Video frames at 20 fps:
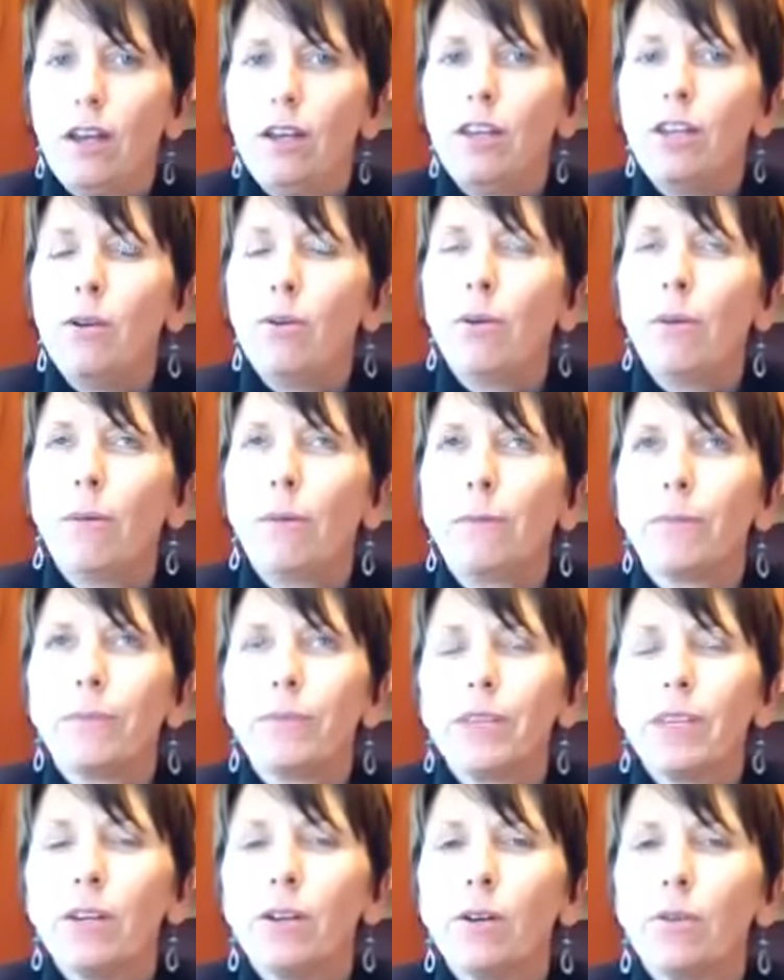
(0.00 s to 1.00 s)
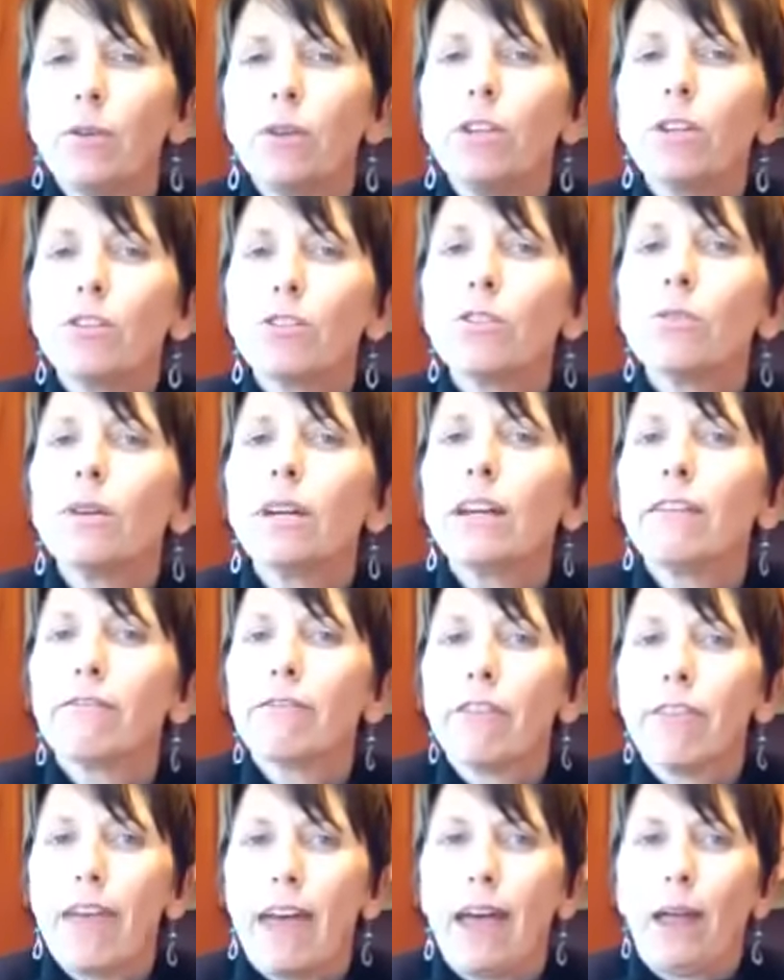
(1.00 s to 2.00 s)
You're doing it
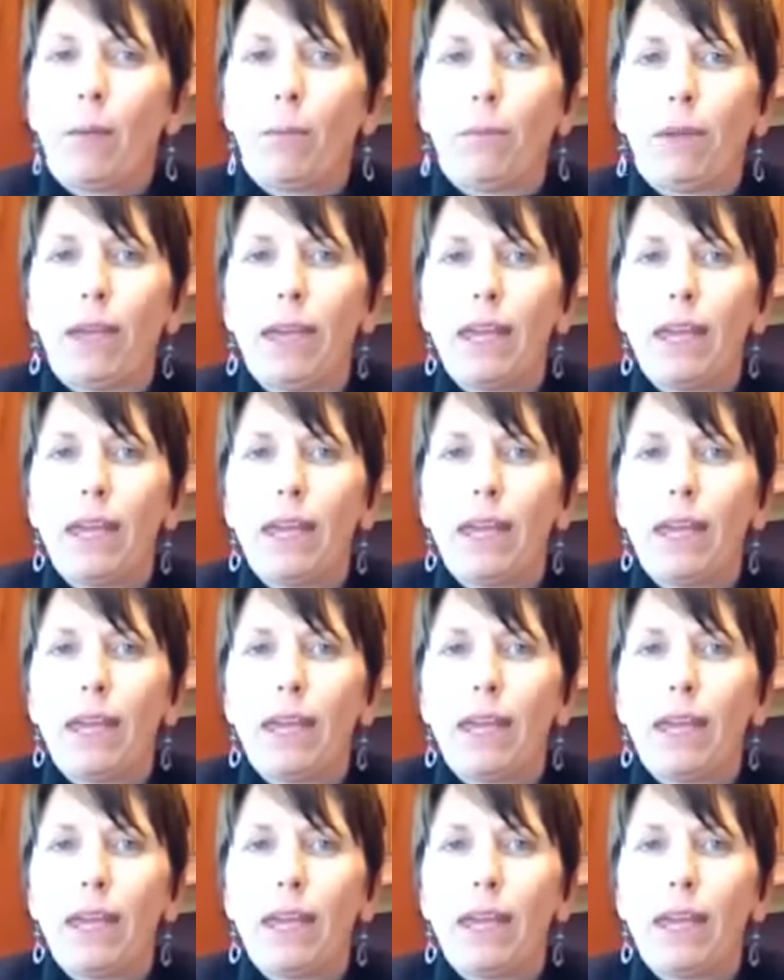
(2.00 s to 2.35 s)
for them.